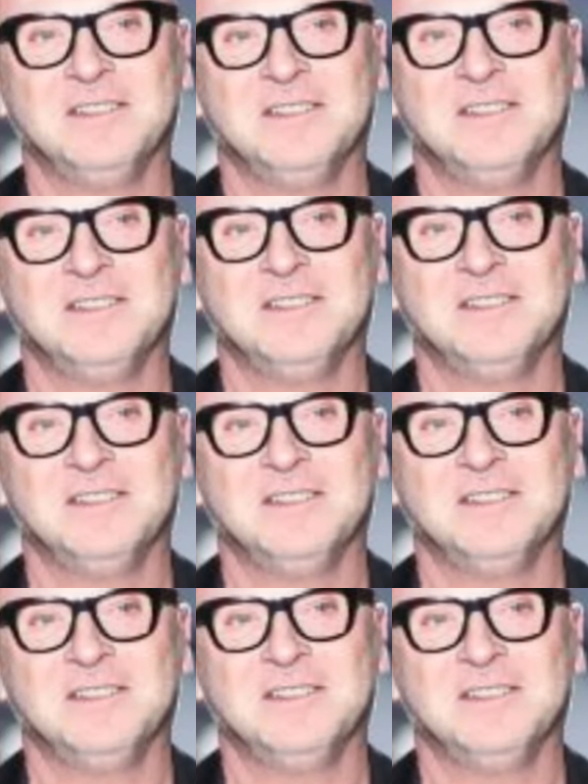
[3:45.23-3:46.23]

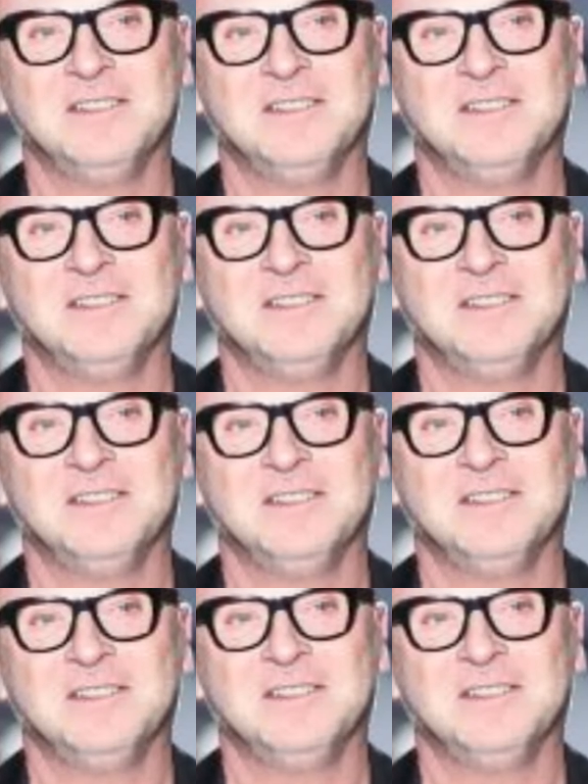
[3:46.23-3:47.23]

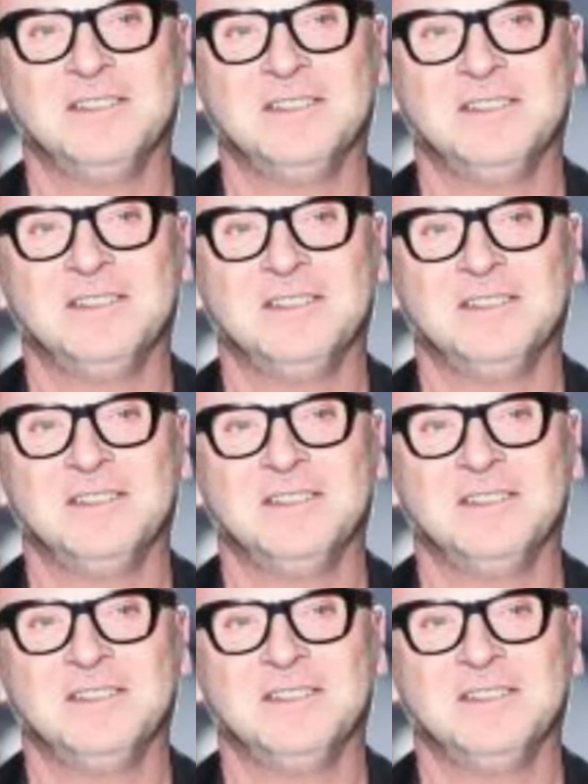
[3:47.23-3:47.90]
[no speech]